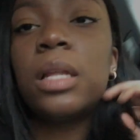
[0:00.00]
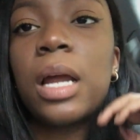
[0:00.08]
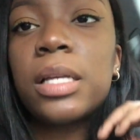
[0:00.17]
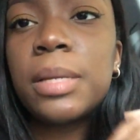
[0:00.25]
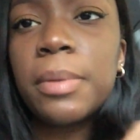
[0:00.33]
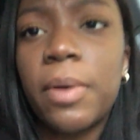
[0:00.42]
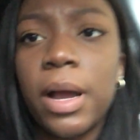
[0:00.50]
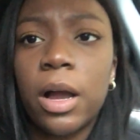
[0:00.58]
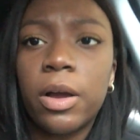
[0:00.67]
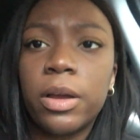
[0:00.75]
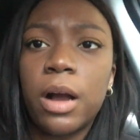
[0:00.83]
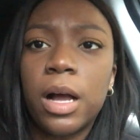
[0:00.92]
last time I went
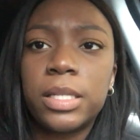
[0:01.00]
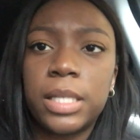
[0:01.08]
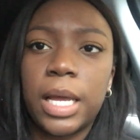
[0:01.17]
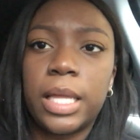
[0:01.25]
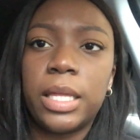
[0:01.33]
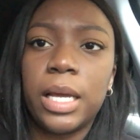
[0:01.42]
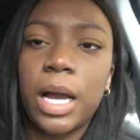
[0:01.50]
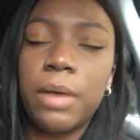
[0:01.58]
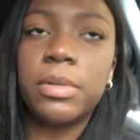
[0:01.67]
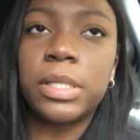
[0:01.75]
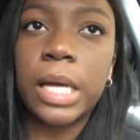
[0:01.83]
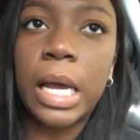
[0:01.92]
go-karting, I think I
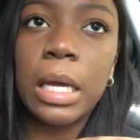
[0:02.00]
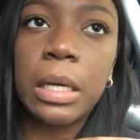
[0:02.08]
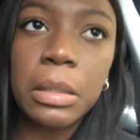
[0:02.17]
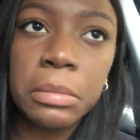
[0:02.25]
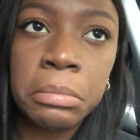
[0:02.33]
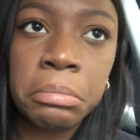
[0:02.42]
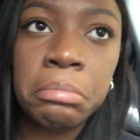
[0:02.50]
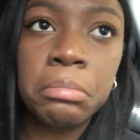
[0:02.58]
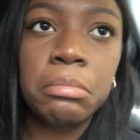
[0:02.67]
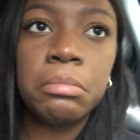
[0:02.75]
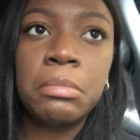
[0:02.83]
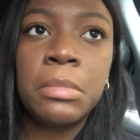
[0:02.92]
was like
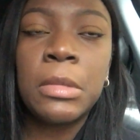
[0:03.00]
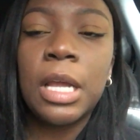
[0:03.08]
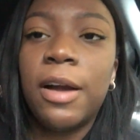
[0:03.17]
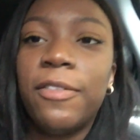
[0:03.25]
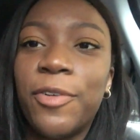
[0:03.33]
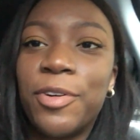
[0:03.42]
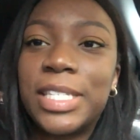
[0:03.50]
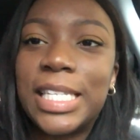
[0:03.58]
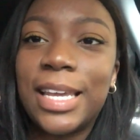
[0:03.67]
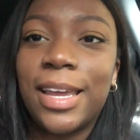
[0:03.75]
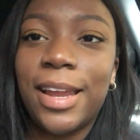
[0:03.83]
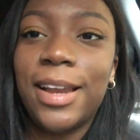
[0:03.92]

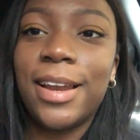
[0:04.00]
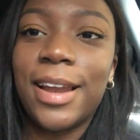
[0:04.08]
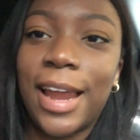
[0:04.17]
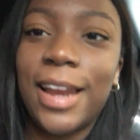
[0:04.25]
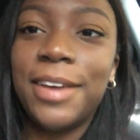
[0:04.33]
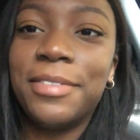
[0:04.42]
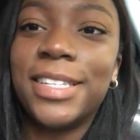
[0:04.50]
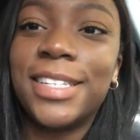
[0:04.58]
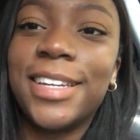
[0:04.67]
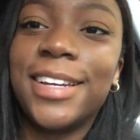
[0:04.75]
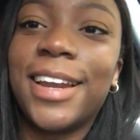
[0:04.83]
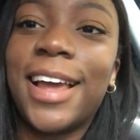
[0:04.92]
14 and it was
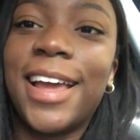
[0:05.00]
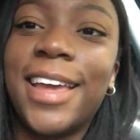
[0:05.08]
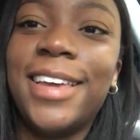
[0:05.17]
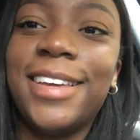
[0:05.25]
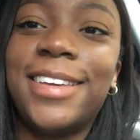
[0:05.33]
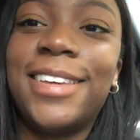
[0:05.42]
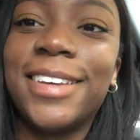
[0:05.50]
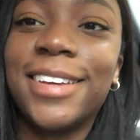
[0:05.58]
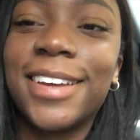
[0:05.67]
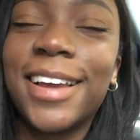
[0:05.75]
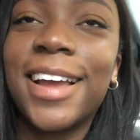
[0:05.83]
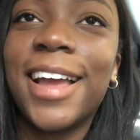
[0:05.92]
in like
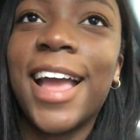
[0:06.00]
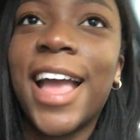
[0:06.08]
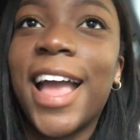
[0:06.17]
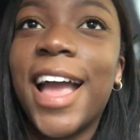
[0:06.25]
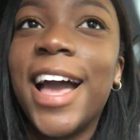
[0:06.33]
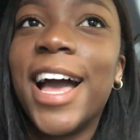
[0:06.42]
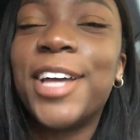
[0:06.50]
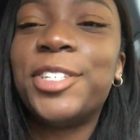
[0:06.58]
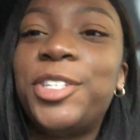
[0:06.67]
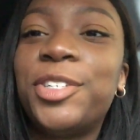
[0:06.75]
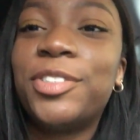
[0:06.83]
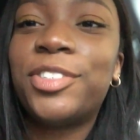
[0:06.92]
a
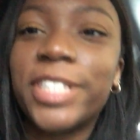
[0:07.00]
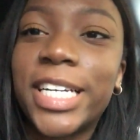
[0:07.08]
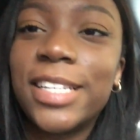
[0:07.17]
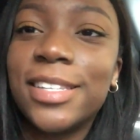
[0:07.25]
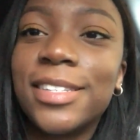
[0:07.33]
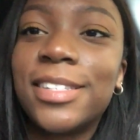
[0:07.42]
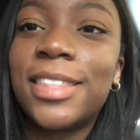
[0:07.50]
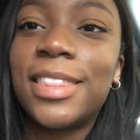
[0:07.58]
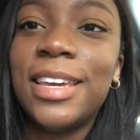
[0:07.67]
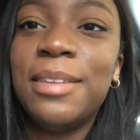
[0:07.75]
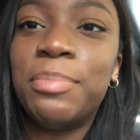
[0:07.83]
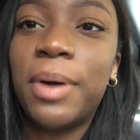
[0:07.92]
children's
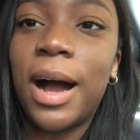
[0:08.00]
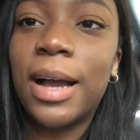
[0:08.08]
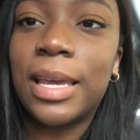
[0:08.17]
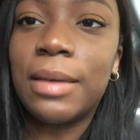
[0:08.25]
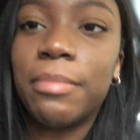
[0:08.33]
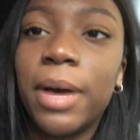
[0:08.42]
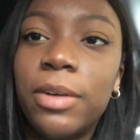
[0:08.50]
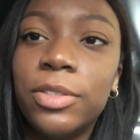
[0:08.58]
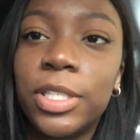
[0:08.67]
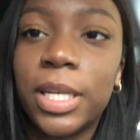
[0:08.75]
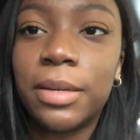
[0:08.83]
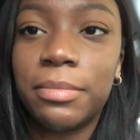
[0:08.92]
theme park in
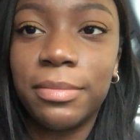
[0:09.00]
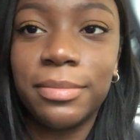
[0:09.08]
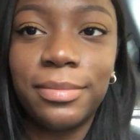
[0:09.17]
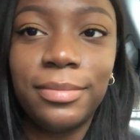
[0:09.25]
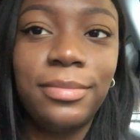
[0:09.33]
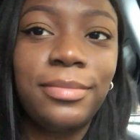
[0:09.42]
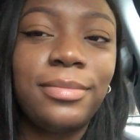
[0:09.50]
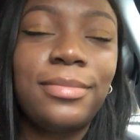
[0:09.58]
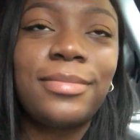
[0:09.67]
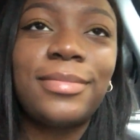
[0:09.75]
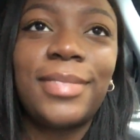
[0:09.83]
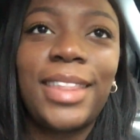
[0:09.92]
Belgium.
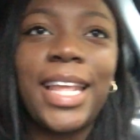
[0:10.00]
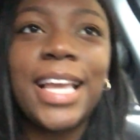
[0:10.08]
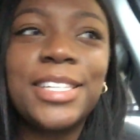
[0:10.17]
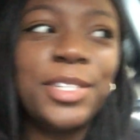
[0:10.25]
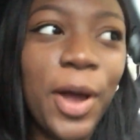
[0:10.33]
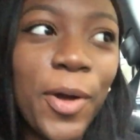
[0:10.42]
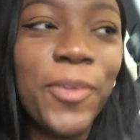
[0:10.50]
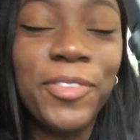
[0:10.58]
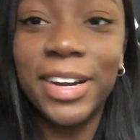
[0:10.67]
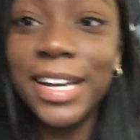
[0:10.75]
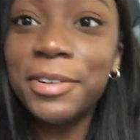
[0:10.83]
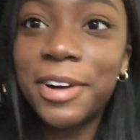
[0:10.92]
So
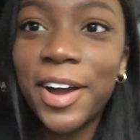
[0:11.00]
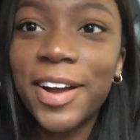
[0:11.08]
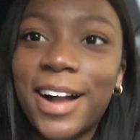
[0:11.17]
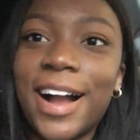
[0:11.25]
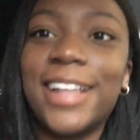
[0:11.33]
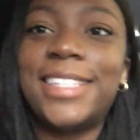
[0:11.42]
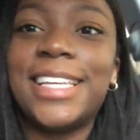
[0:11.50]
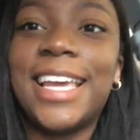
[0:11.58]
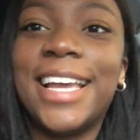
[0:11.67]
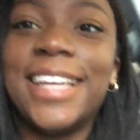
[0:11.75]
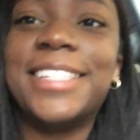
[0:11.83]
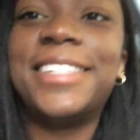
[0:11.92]
real
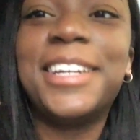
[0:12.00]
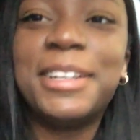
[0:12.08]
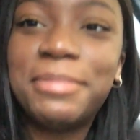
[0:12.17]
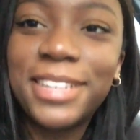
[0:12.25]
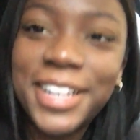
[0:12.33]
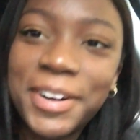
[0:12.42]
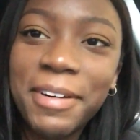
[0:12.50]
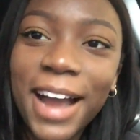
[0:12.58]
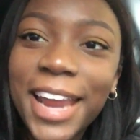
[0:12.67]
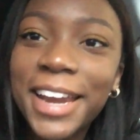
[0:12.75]
go-karting is going to be quite